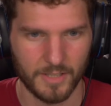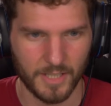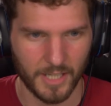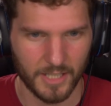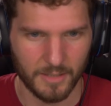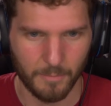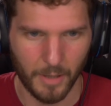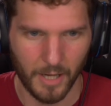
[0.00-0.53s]

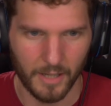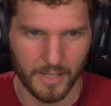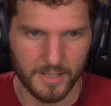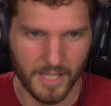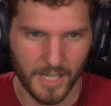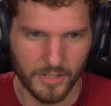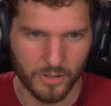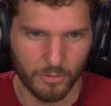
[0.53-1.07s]

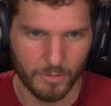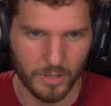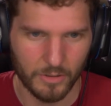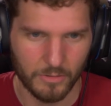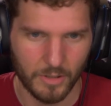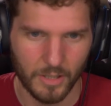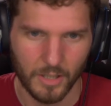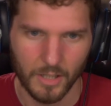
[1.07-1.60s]
Is that
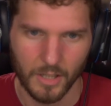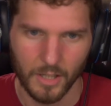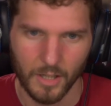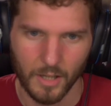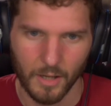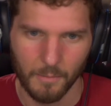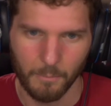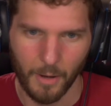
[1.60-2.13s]
true?
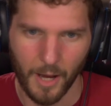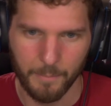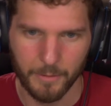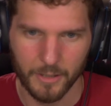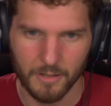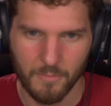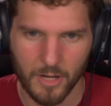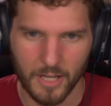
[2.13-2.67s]

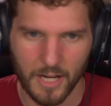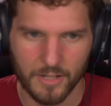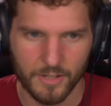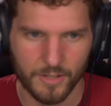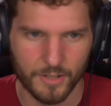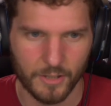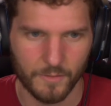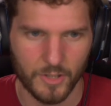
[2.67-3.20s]
Popular
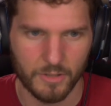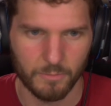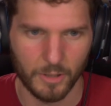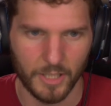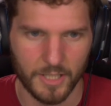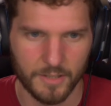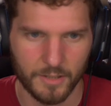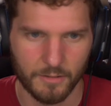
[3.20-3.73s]
communication service
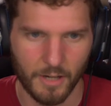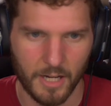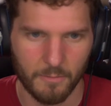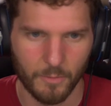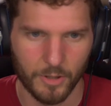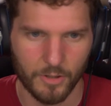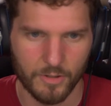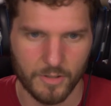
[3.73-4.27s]
will
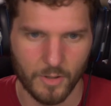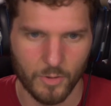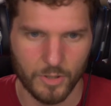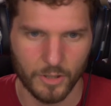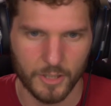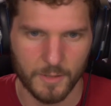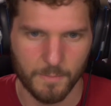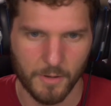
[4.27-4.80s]
integrate with your
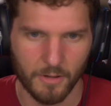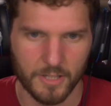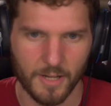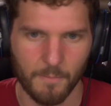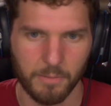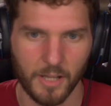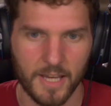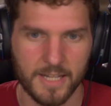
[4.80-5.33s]
social experience
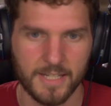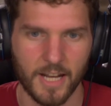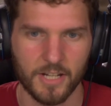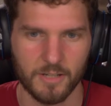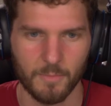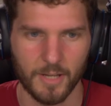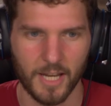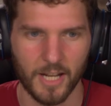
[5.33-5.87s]
on
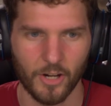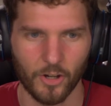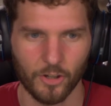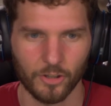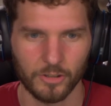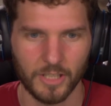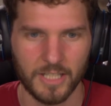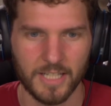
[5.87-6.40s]
PlayStation beginning
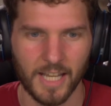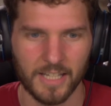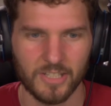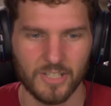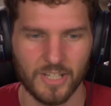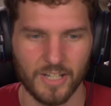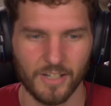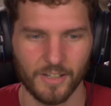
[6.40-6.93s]
early
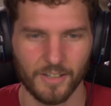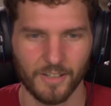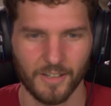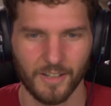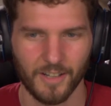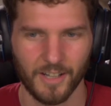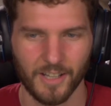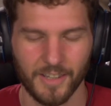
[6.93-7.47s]
next year.
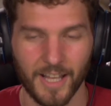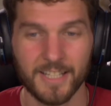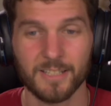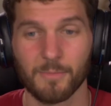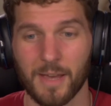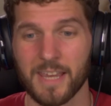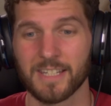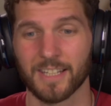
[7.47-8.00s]
That's
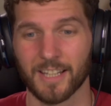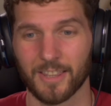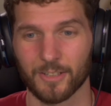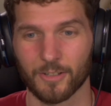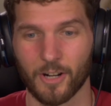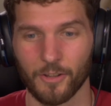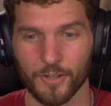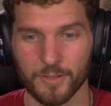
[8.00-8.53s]
amazing that
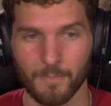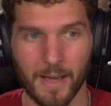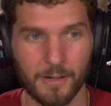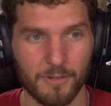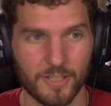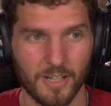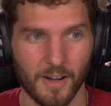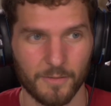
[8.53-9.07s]
there are all those
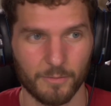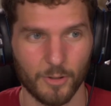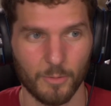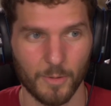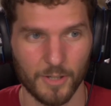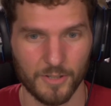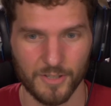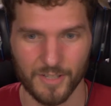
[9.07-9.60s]
Microsoft
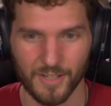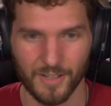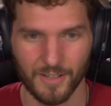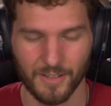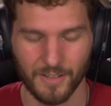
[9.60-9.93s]
rumors,